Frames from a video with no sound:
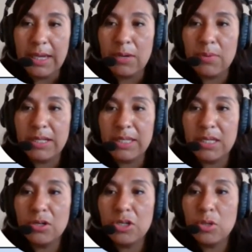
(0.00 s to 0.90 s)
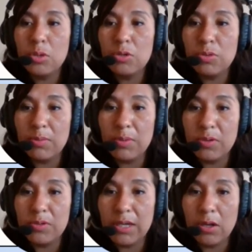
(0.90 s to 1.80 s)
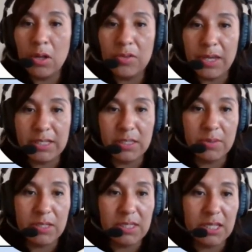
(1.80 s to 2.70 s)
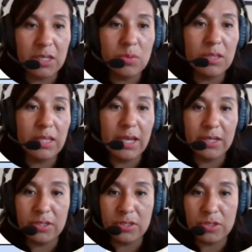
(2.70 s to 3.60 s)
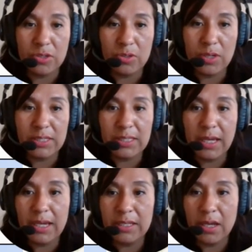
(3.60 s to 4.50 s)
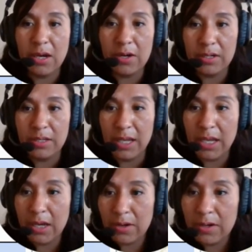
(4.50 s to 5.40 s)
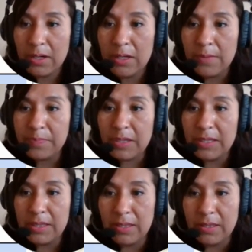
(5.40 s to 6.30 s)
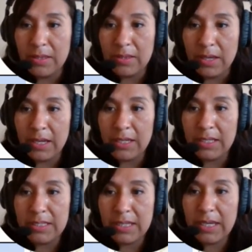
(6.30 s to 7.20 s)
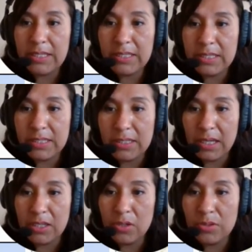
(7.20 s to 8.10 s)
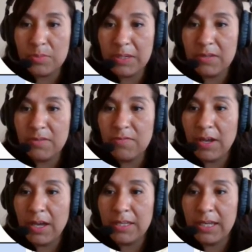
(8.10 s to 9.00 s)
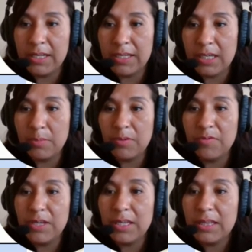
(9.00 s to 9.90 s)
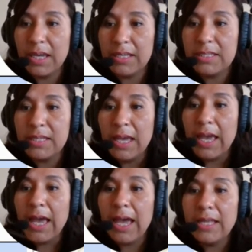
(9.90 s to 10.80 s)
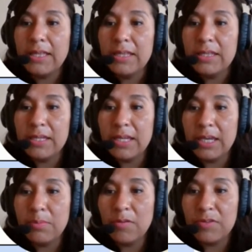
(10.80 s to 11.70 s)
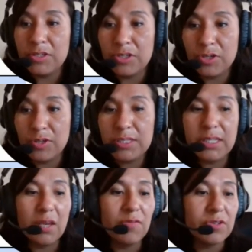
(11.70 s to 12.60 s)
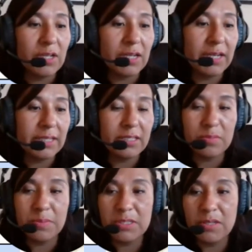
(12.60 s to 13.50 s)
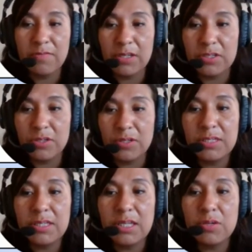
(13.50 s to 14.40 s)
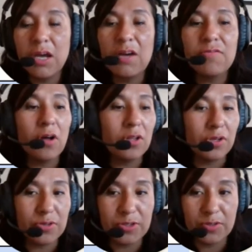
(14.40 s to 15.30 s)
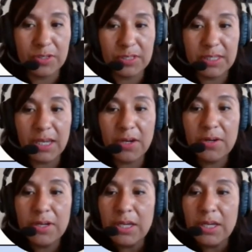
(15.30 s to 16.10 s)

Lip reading: Right here, you will review that all the activities that you would like to assign are there, any dates that you specified, any type of deadlines, and the name of the students. If you selected specific students, that you have all your students there.